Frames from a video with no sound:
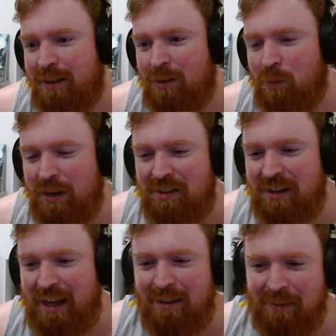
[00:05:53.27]
what is
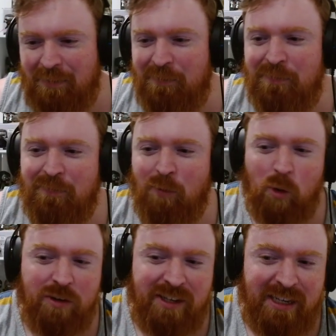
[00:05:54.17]
that, like
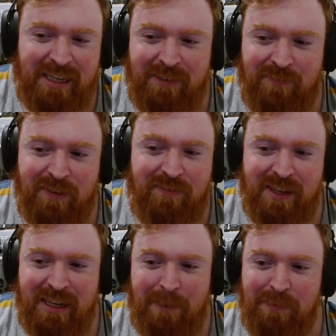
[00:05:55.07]
14,
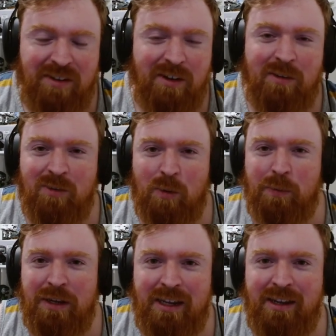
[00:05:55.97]
15 episodes will
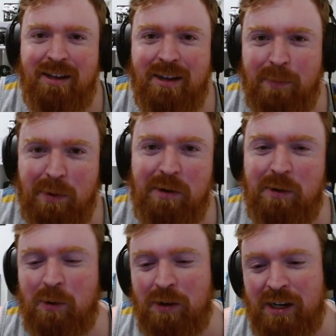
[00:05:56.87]
be
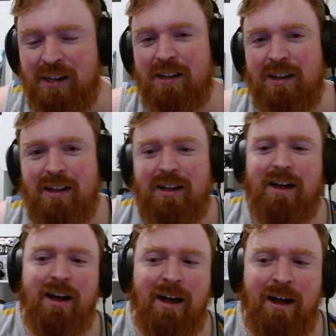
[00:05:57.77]
pre-recorded.
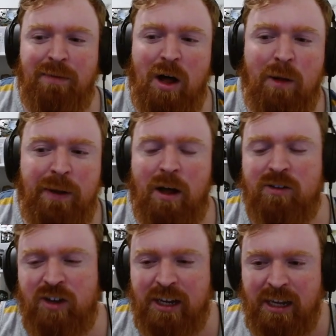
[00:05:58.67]
I'll
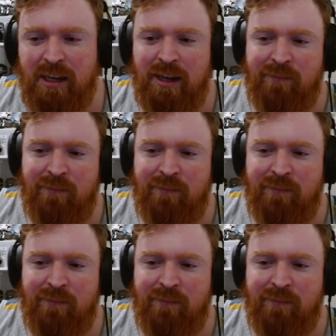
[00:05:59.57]
check in every